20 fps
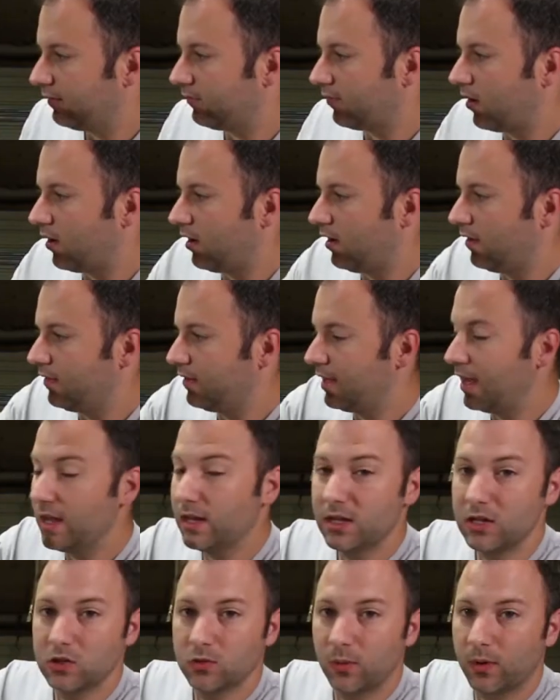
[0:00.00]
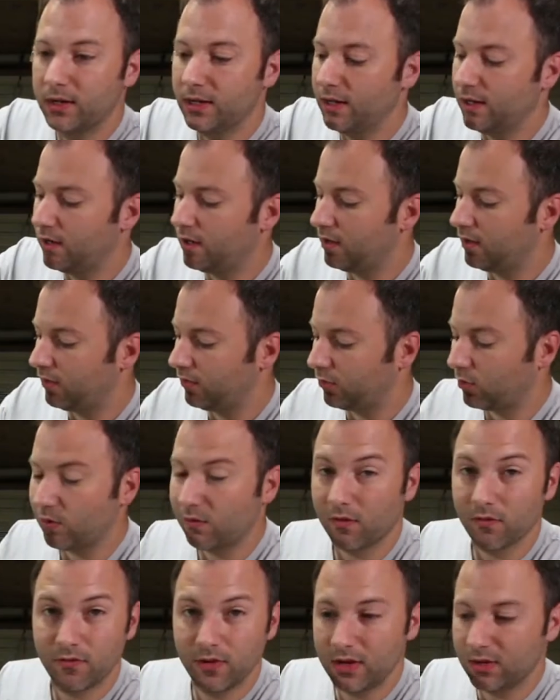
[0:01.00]
of on the 80/20 here in sort of
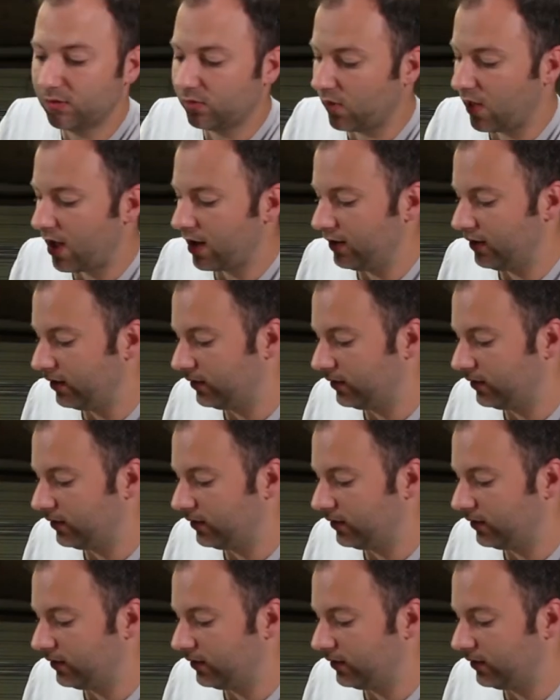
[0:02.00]
a V-slot.